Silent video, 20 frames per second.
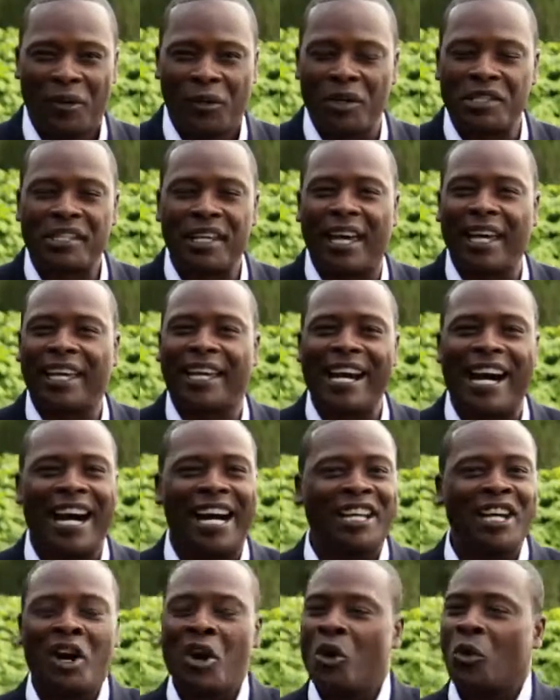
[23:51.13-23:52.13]
We're saying,
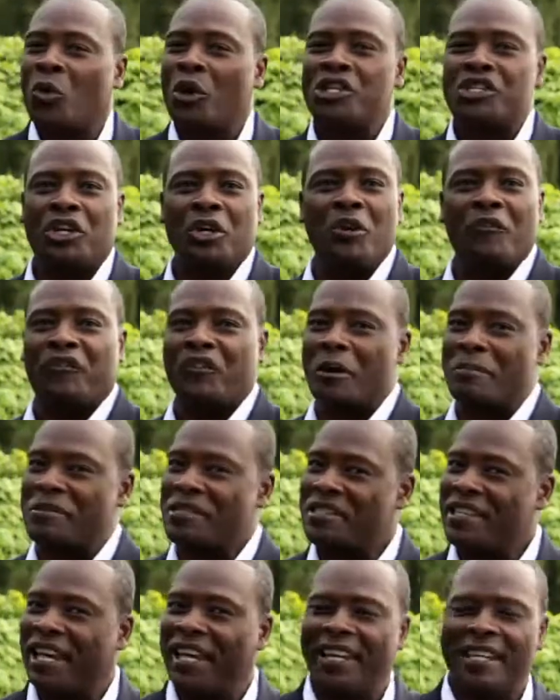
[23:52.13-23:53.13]
God, would you
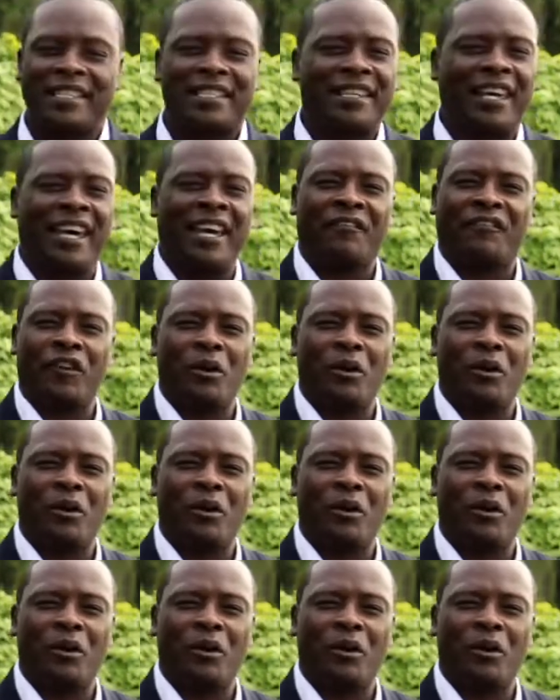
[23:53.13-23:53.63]
from sea to sea,